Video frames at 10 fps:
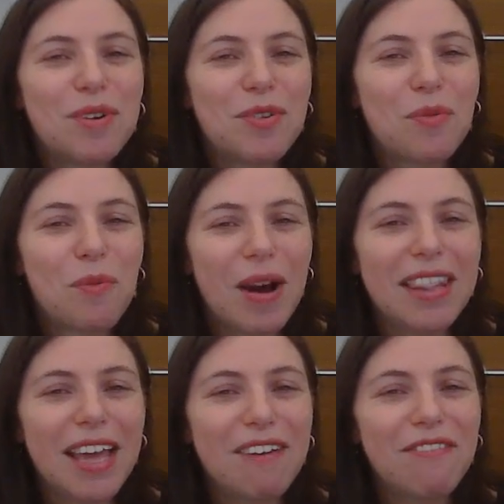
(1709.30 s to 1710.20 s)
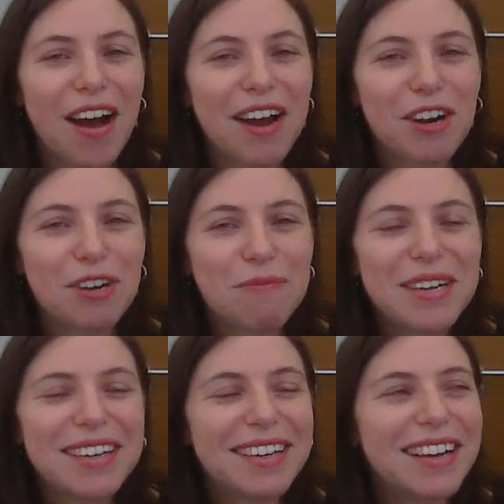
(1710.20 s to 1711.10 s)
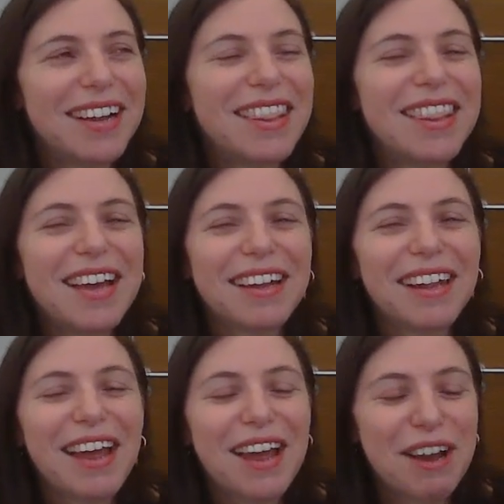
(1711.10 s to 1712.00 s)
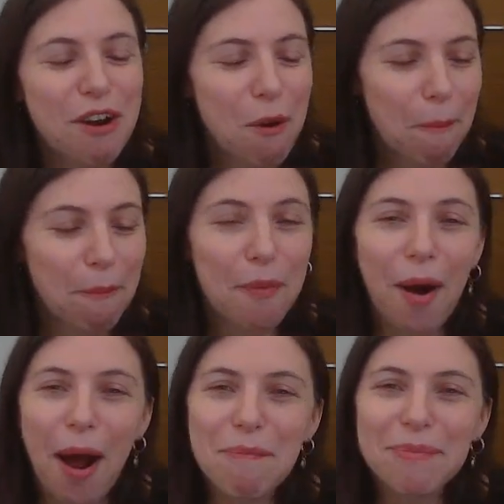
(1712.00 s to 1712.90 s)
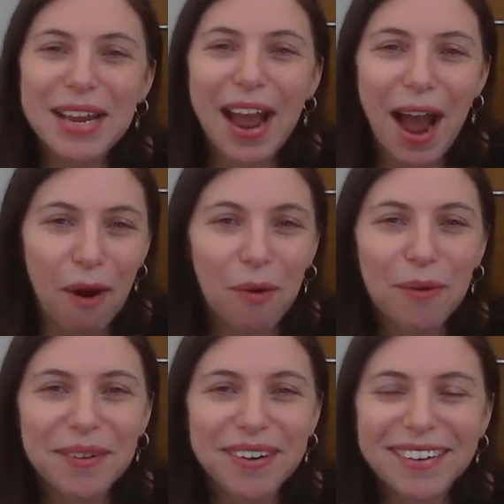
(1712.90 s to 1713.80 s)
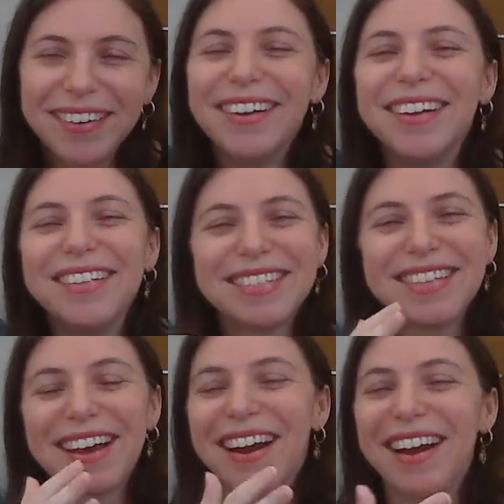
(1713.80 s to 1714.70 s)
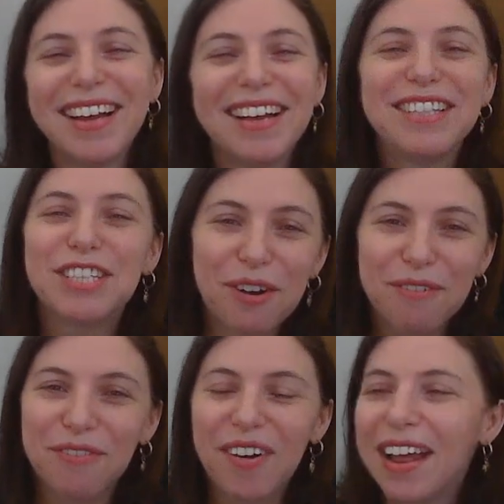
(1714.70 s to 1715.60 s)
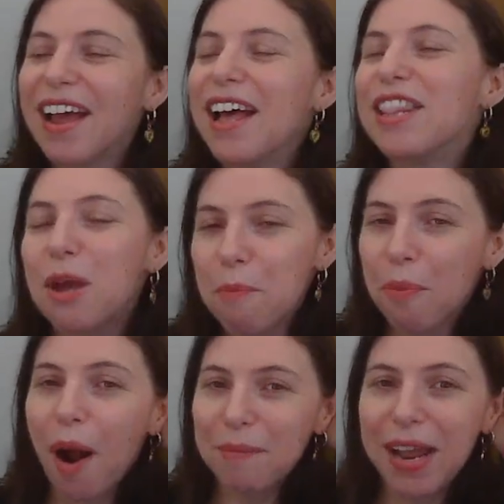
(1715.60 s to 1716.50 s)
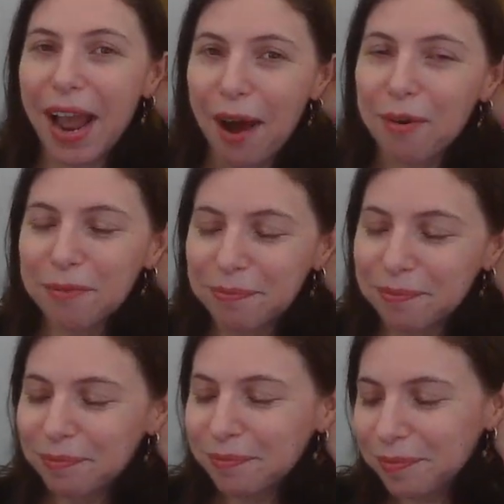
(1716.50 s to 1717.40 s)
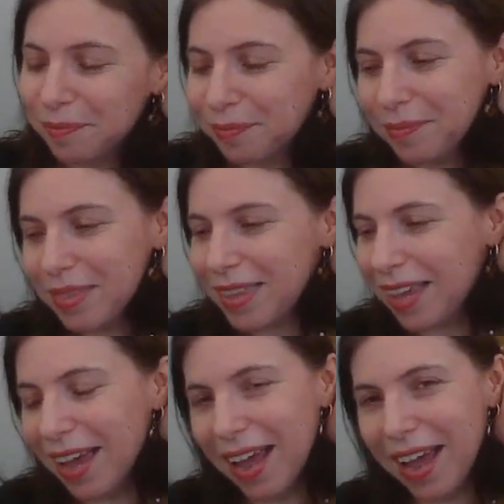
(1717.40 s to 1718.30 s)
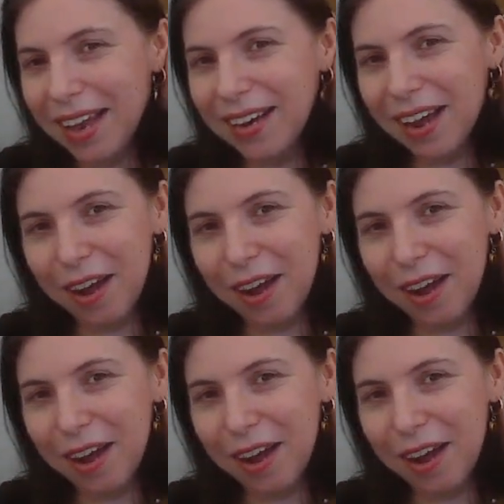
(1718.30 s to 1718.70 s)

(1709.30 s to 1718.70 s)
when they fired me, they brought me out. Sorry, it's so funny. They brought me out and